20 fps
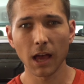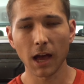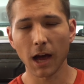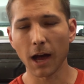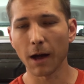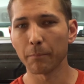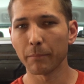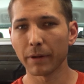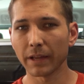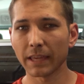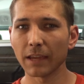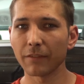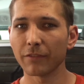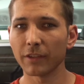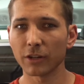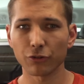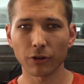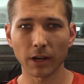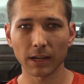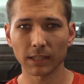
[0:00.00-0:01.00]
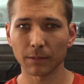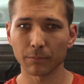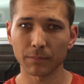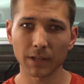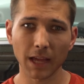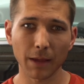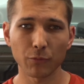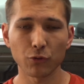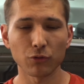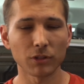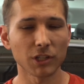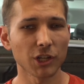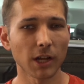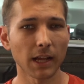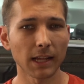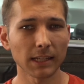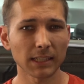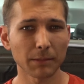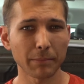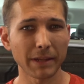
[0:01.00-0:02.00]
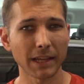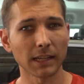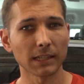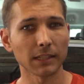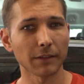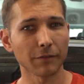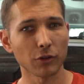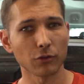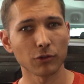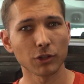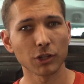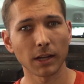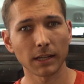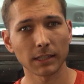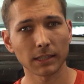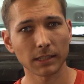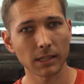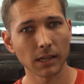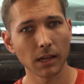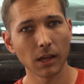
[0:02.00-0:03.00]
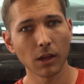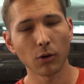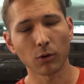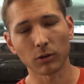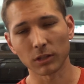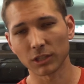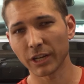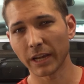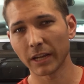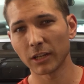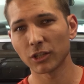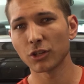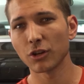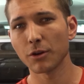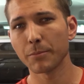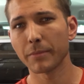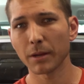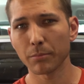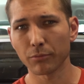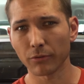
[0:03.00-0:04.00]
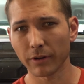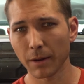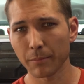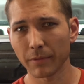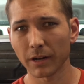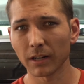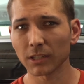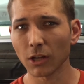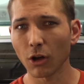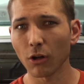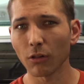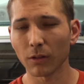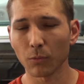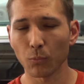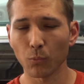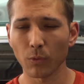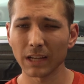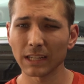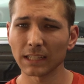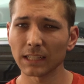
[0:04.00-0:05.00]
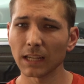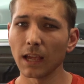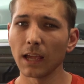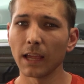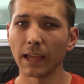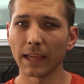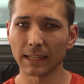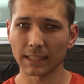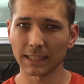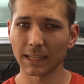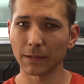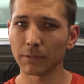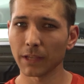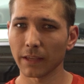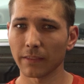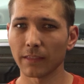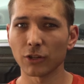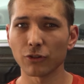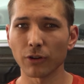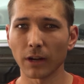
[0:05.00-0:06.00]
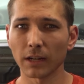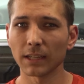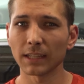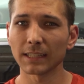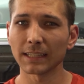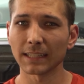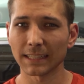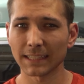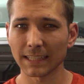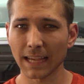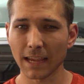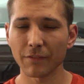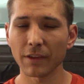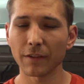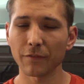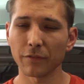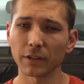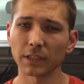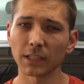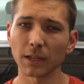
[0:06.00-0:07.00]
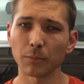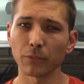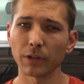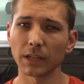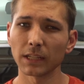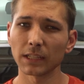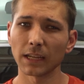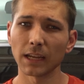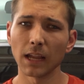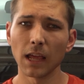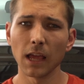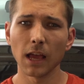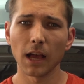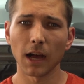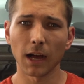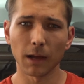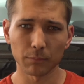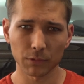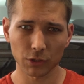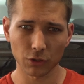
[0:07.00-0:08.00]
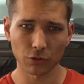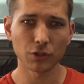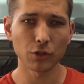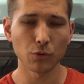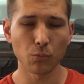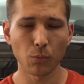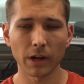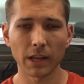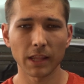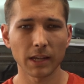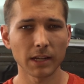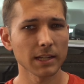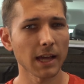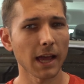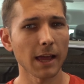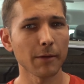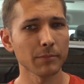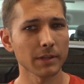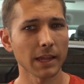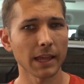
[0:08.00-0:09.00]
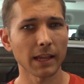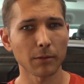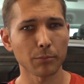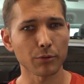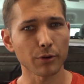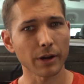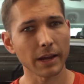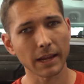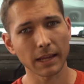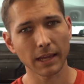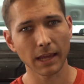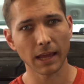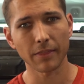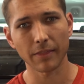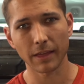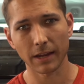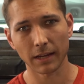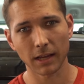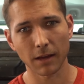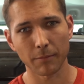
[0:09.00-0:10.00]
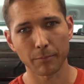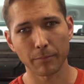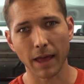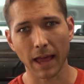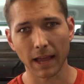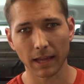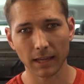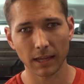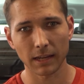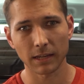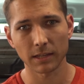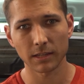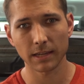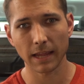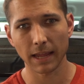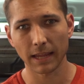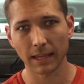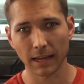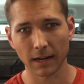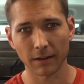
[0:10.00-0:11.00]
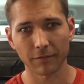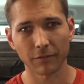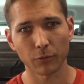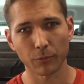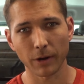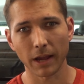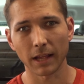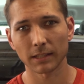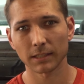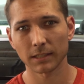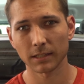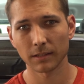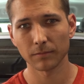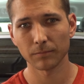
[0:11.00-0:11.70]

Um, but give the truck some time to adjust because if you adjust or change too many parameters all at once, it seems like the truck doesn't save it for some reason. Um, so do one at a time, take a break, and then come back and take care of the rest.